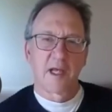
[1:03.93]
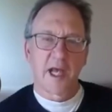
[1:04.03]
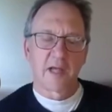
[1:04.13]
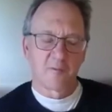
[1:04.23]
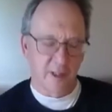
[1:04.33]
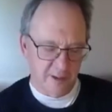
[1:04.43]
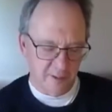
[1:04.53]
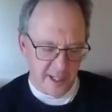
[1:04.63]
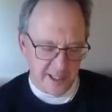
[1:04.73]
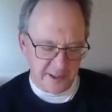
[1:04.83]
And one of the
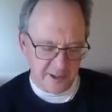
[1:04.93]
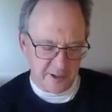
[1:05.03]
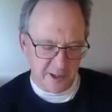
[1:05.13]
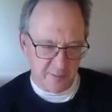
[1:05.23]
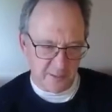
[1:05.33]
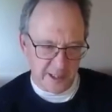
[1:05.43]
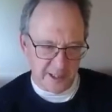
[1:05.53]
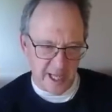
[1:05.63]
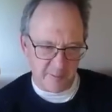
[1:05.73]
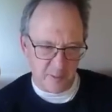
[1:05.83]
ways you can bring
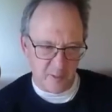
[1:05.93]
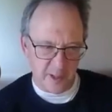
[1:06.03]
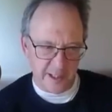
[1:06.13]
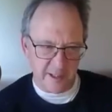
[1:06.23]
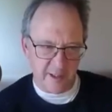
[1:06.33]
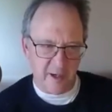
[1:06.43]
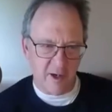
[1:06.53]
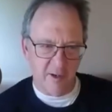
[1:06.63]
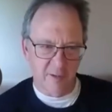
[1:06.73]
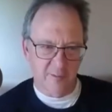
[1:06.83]
that point
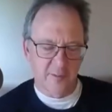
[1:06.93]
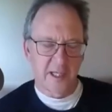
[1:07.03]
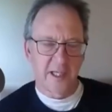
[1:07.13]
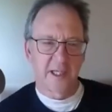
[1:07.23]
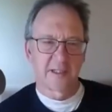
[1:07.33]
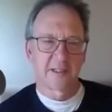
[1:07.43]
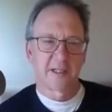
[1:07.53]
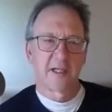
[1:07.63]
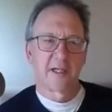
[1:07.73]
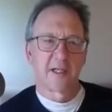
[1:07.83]
home is
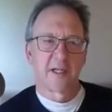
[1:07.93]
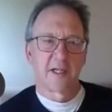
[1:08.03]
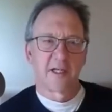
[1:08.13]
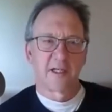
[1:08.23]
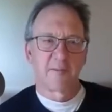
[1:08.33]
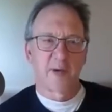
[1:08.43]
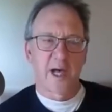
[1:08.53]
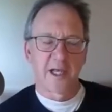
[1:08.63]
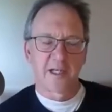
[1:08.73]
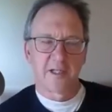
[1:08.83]

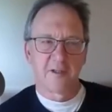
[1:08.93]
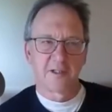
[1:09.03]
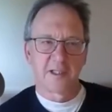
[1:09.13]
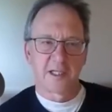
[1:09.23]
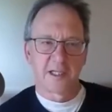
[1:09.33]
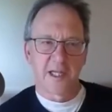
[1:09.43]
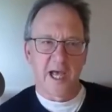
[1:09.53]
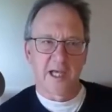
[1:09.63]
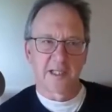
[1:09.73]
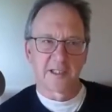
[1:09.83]
by using
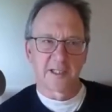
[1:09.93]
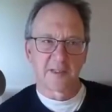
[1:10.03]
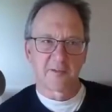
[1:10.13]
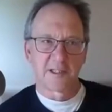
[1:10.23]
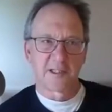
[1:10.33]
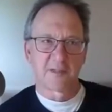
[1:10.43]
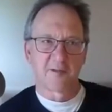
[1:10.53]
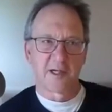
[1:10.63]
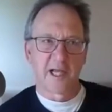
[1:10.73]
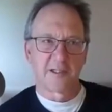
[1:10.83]
analogies, which is
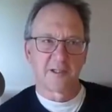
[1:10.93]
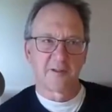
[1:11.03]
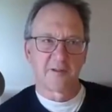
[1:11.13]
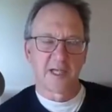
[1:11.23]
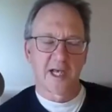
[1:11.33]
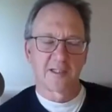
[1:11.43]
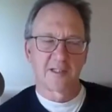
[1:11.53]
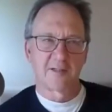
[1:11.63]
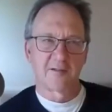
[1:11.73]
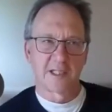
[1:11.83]
what I tend to
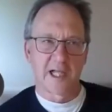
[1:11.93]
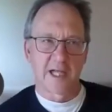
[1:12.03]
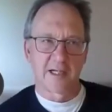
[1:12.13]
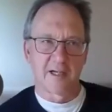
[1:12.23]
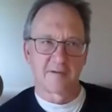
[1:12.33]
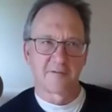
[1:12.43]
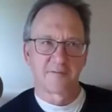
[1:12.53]
do a lot of.